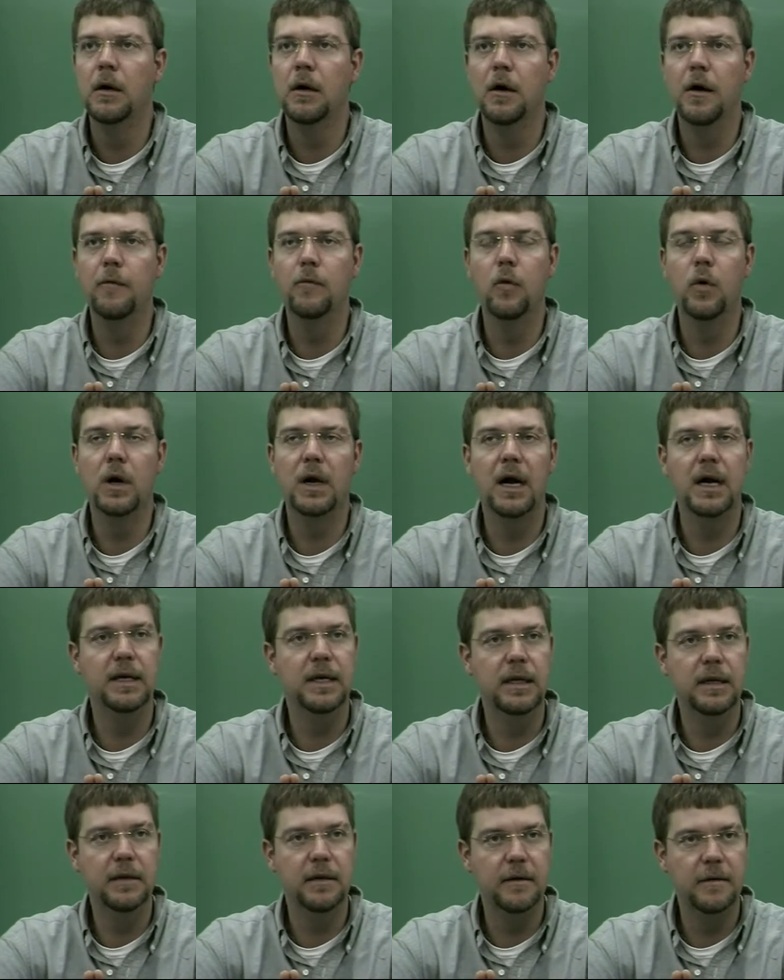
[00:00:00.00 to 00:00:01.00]
of what I
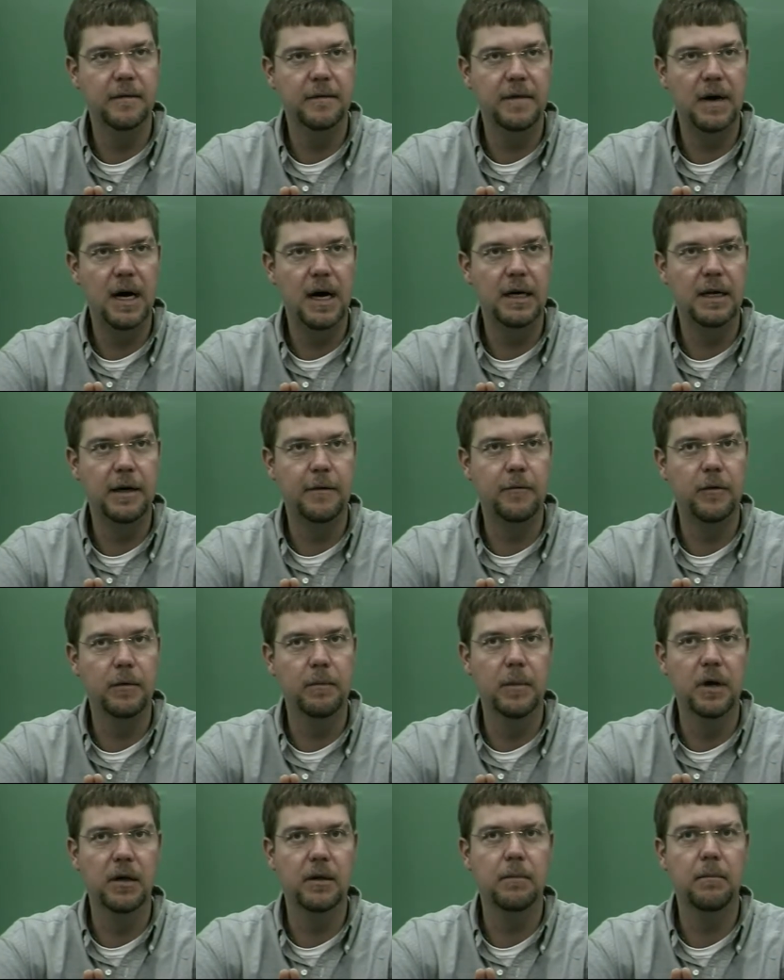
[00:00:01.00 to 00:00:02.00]
needed to find every month.